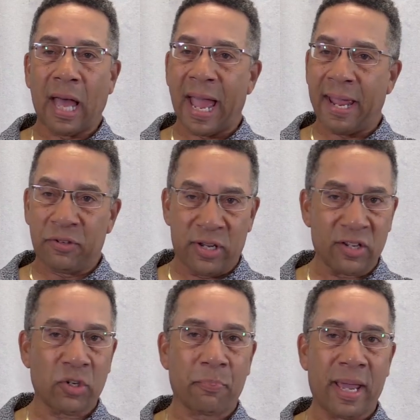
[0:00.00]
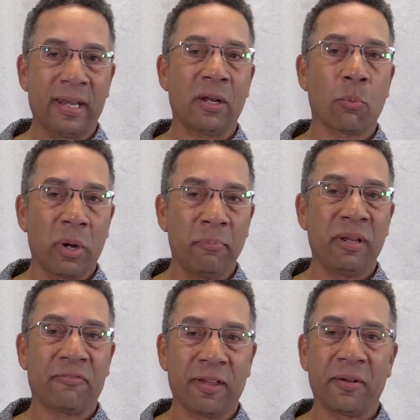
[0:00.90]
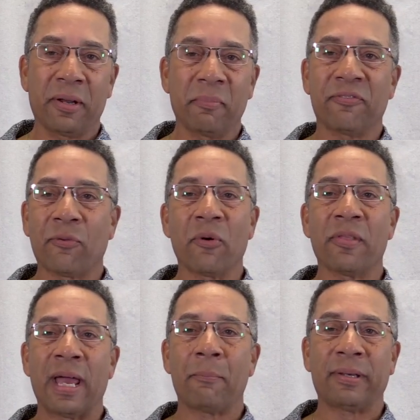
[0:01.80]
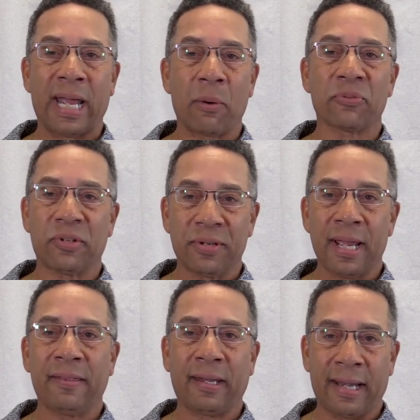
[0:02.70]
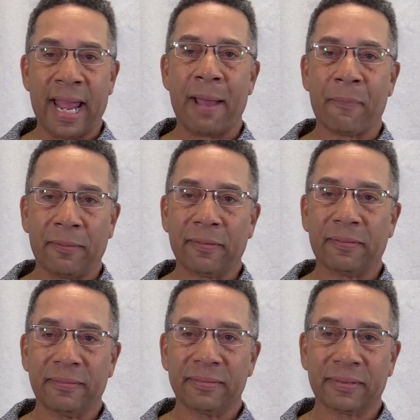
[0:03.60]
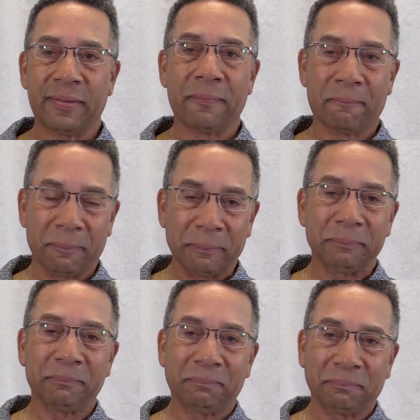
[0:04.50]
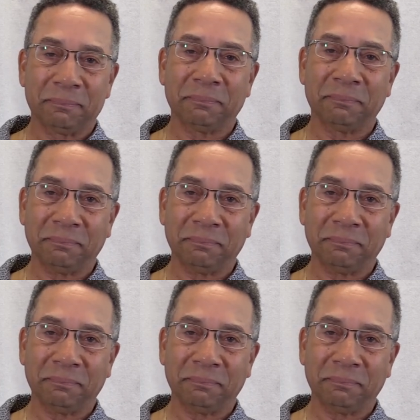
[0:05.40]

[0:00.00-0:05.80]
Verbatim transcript: I anticipated that we'd be feeling it before that, but that was the day that it happened. Right. So. Mm -hmm